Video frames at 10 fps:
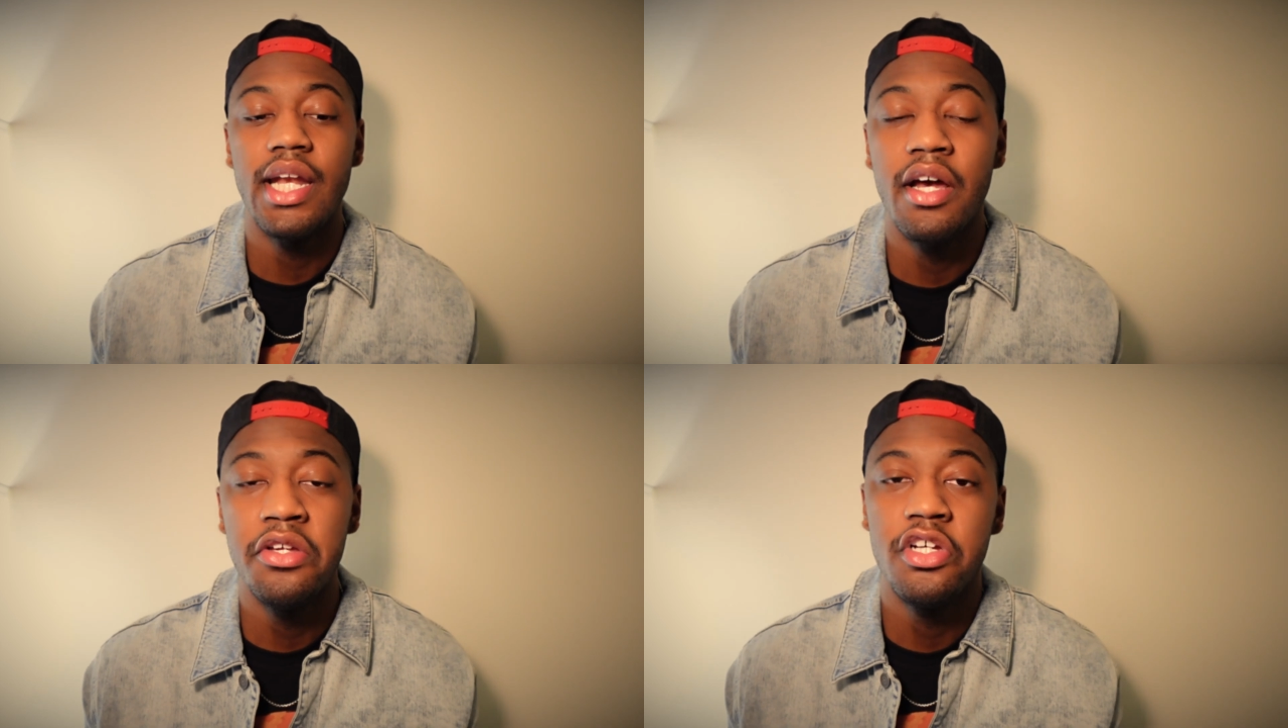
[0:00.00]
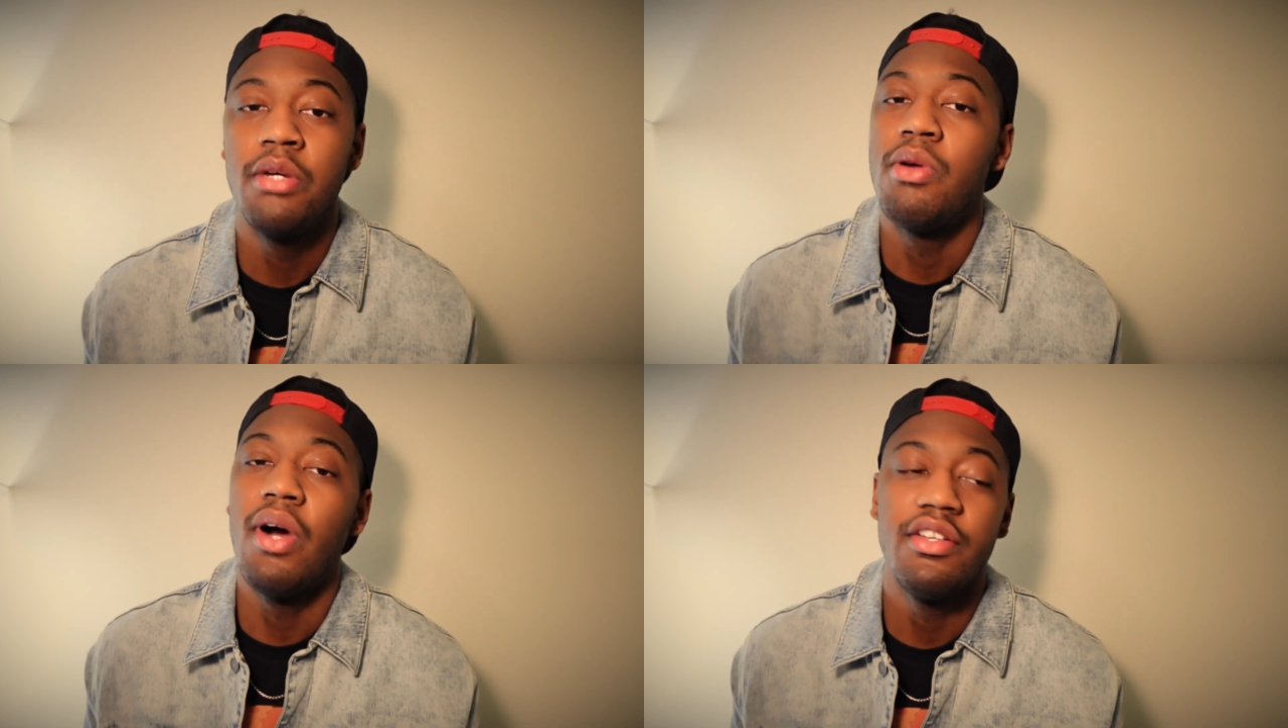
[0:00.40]
You could be
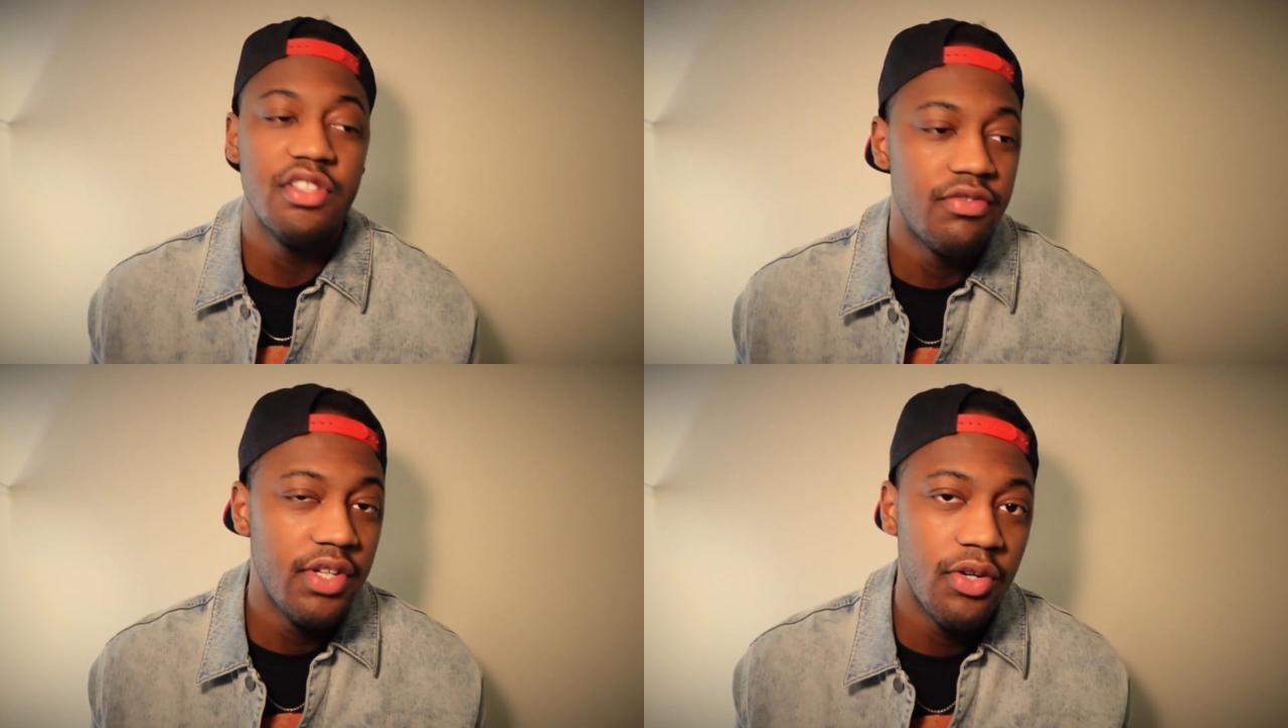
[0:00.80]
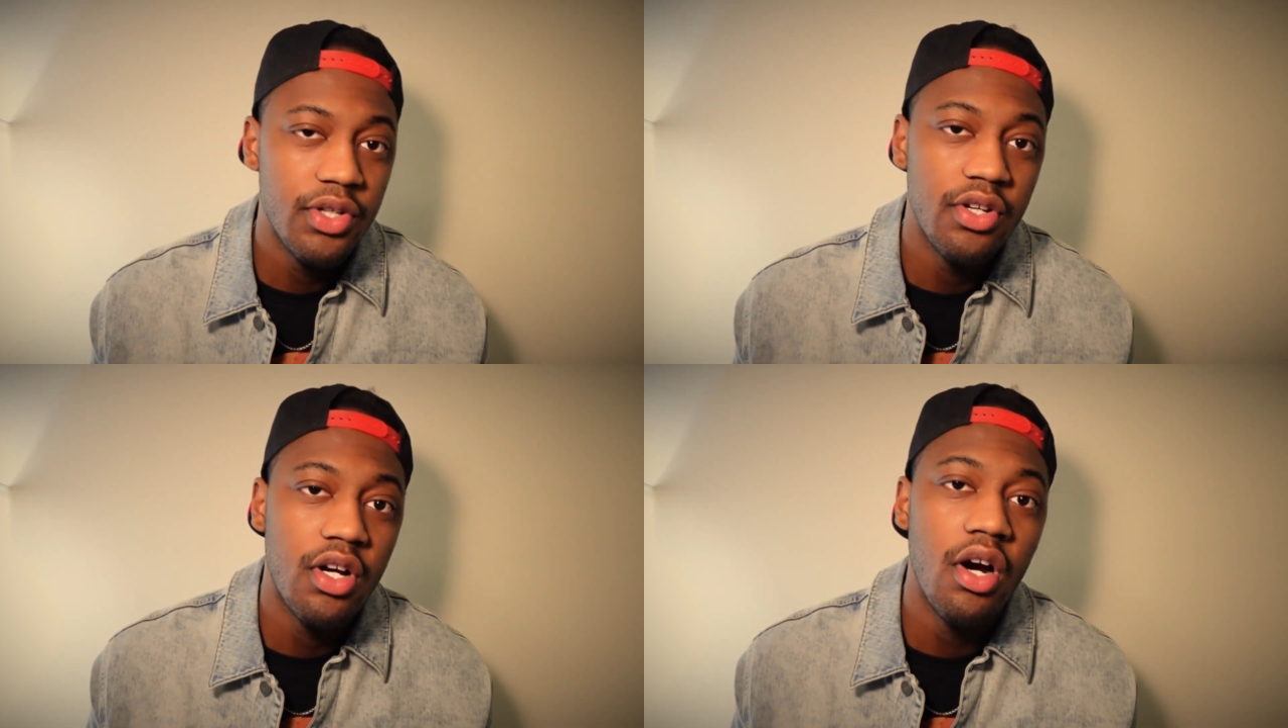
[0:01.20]
watching this video in your
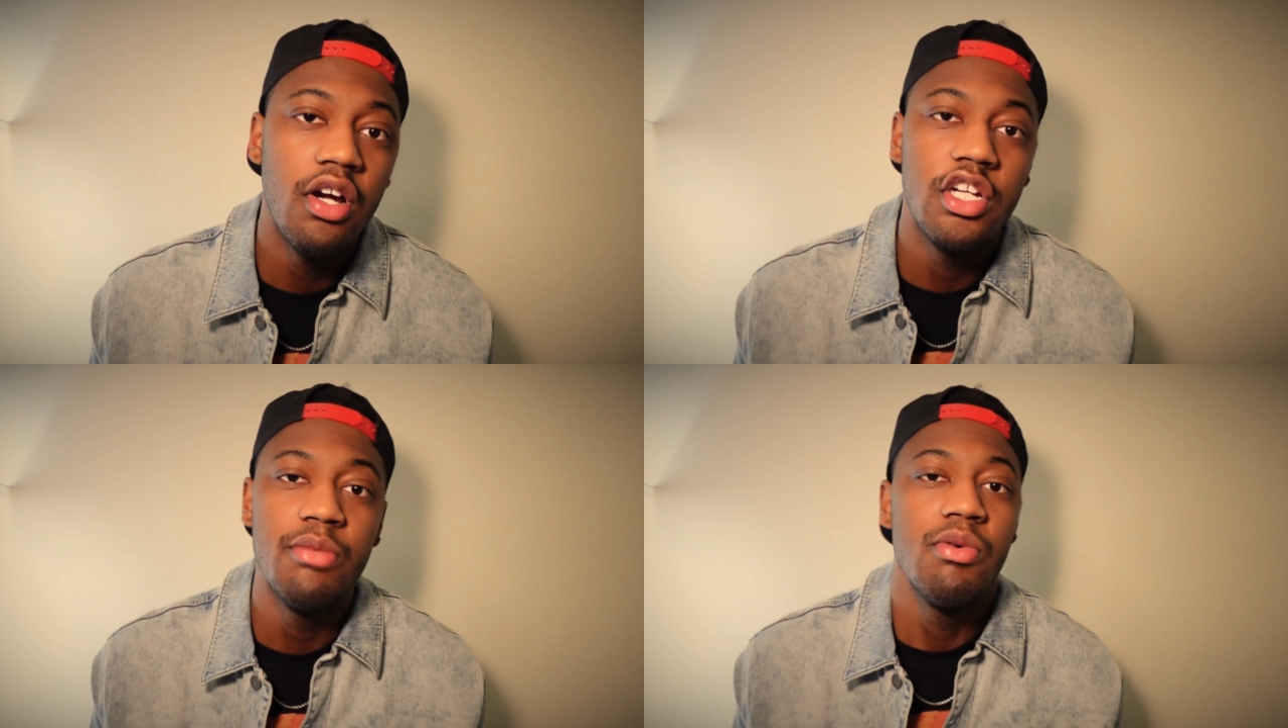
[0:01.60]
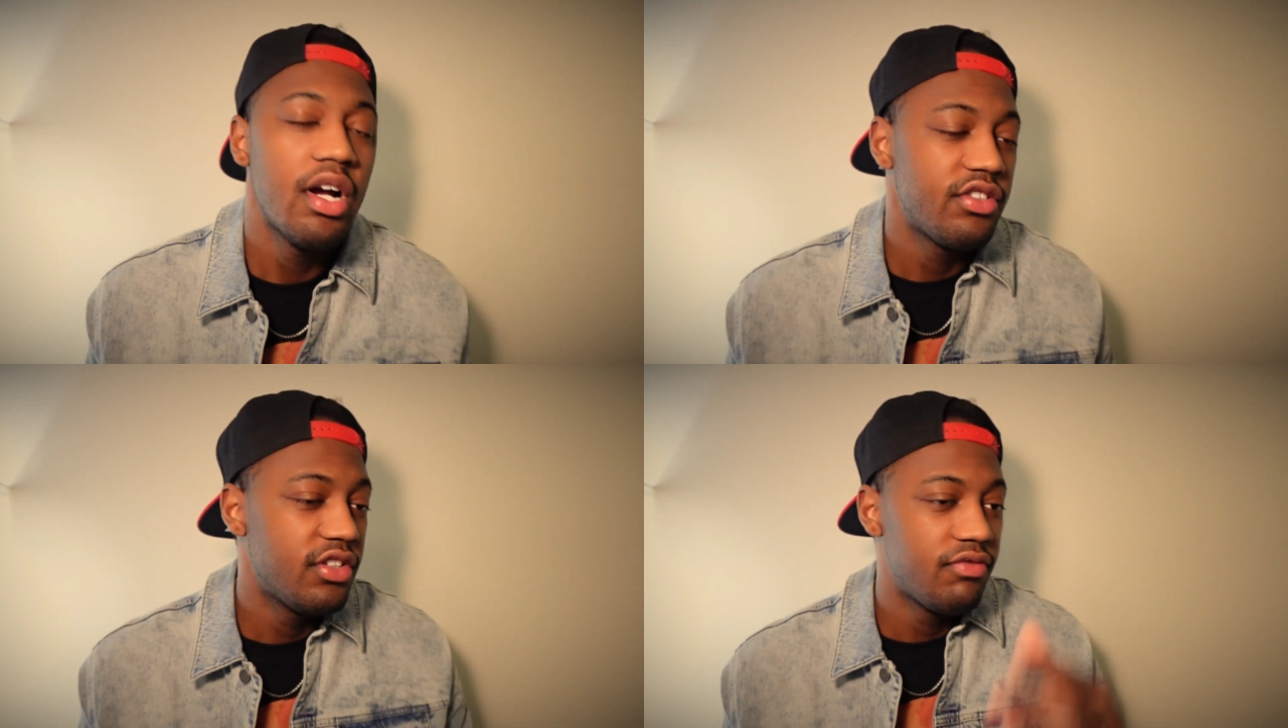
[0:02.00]
car. You could be watching
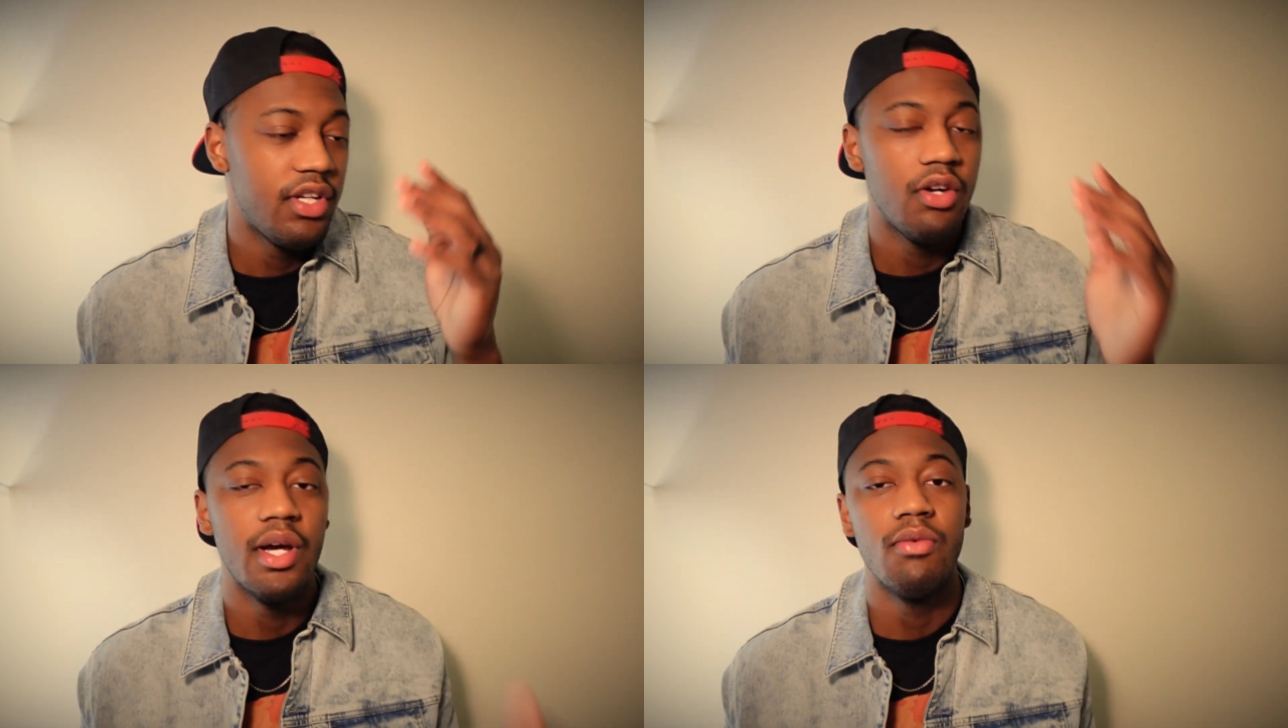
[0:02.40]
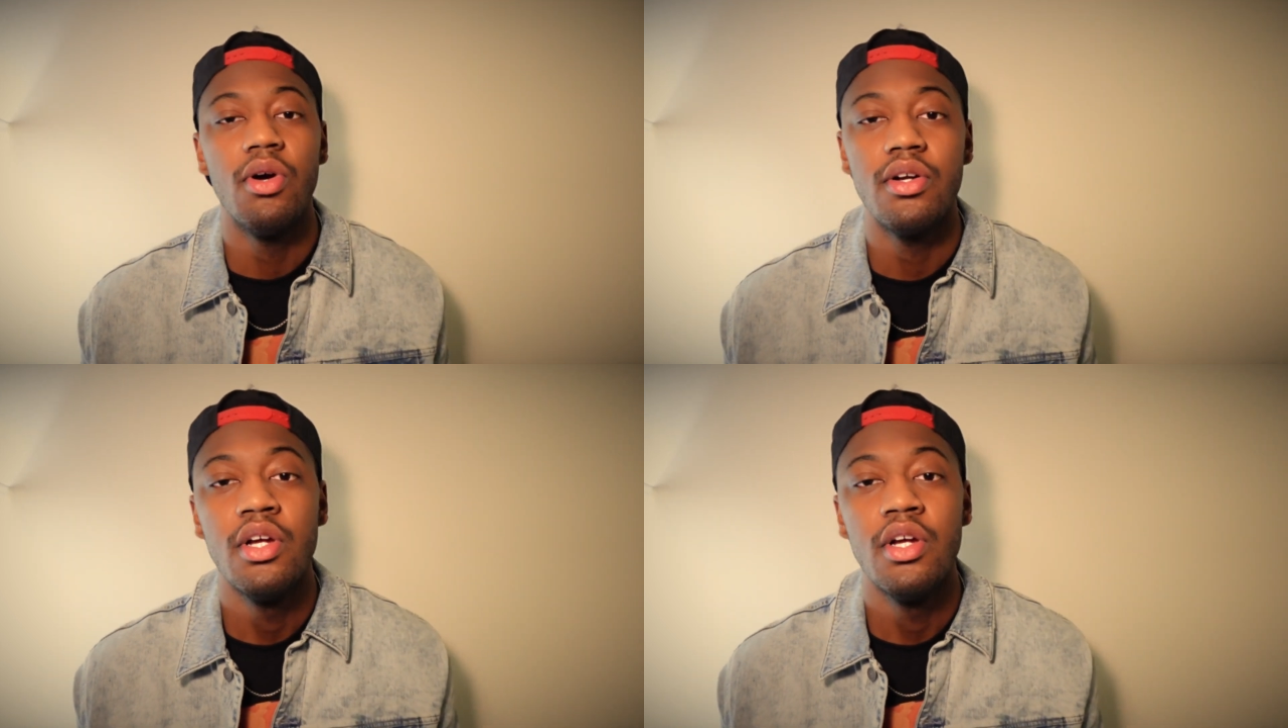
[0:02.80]
this video at work.